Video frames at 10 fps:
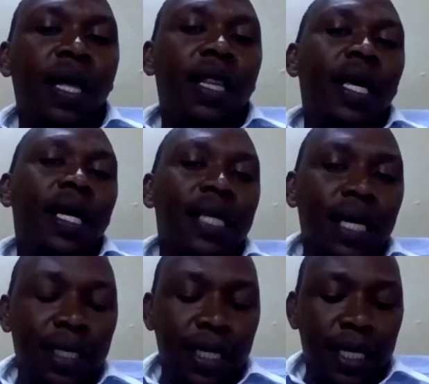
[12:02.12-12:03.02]
the
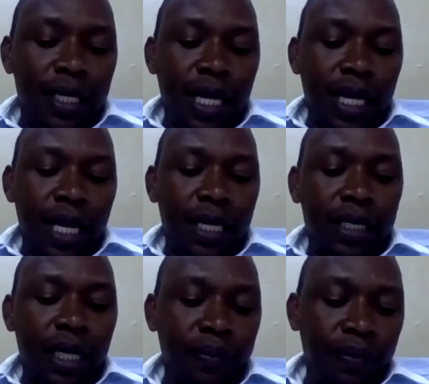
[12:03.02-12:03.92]
exact date that
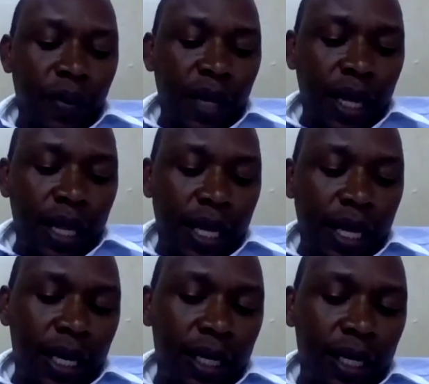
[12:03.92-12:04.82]

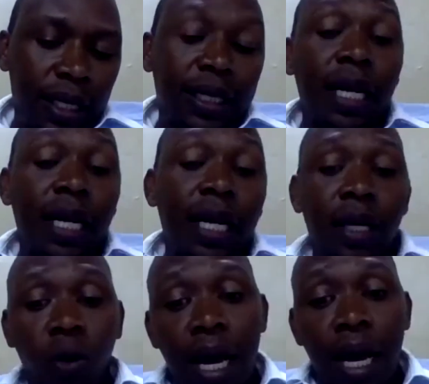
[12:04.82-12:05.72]
the
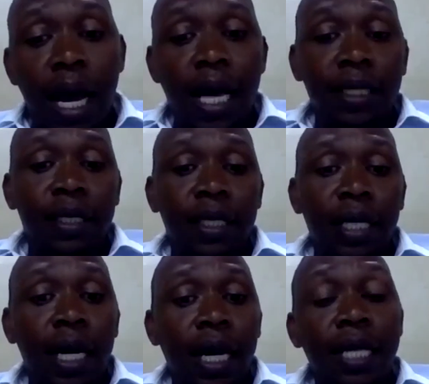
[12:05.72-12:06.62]
standing order
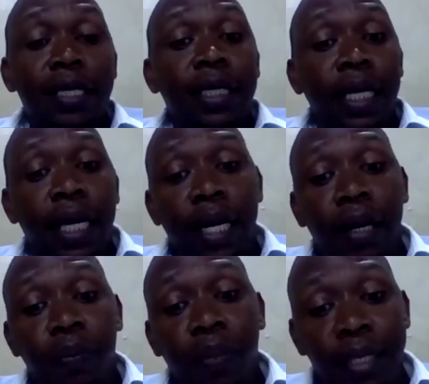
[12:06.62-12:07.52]
has
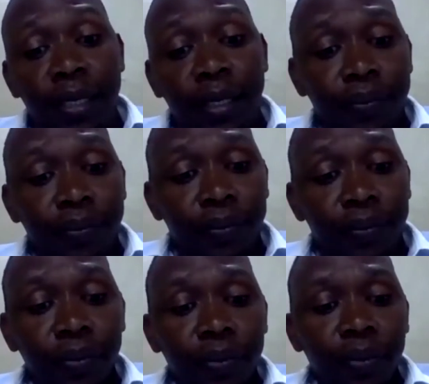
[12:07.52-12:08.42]
taken place.
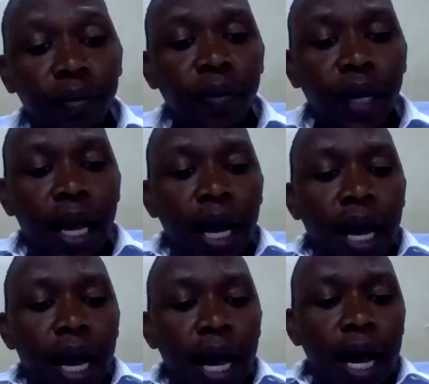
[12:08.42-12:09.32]

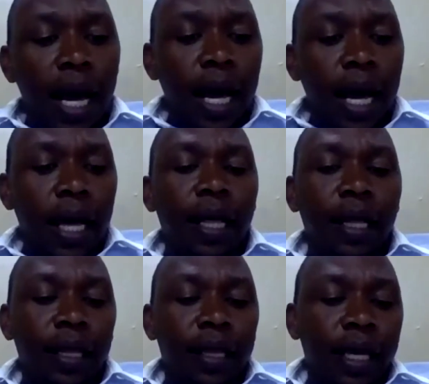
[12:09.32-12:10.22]

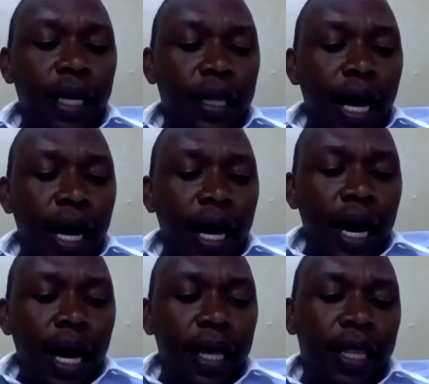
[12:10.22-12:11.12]
There
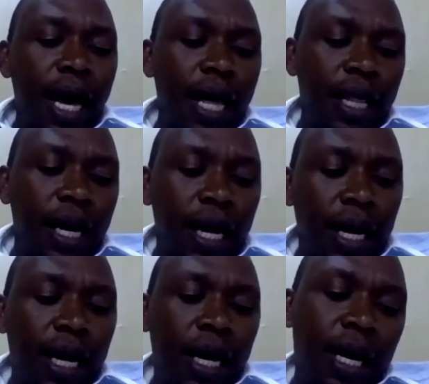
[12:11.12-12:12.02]

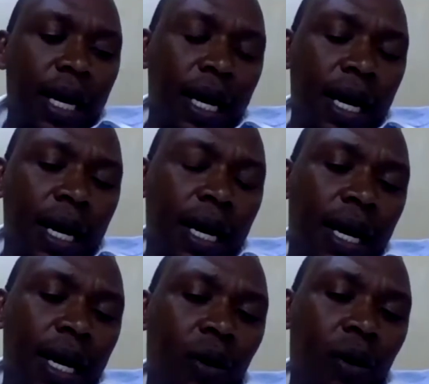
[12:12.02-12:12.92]

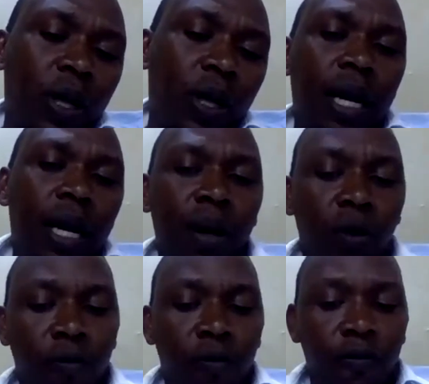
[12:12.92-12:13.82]
are quite a
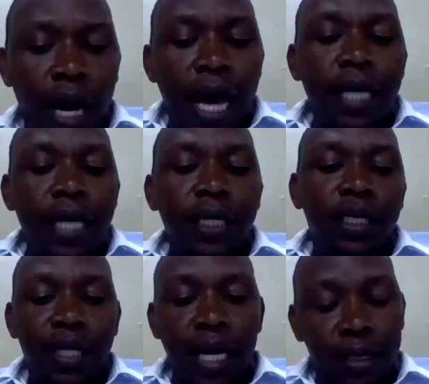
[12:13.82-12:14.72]
number of
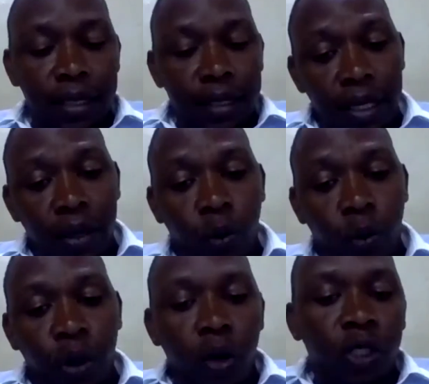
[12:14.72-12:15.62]
items that
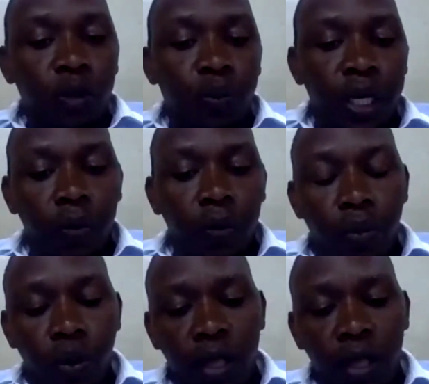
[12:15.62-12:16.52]
will not be
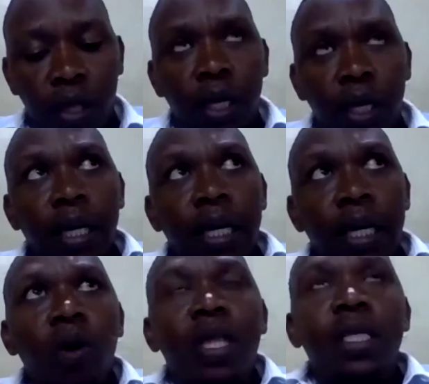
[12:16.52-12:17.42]
in both.
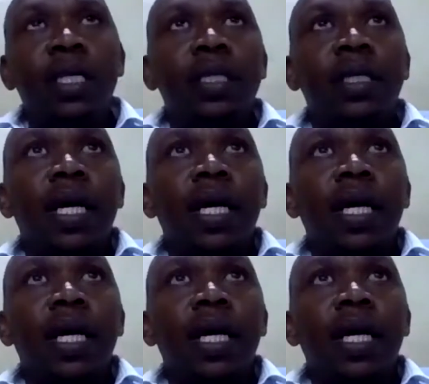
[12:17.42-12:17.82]
Now, this is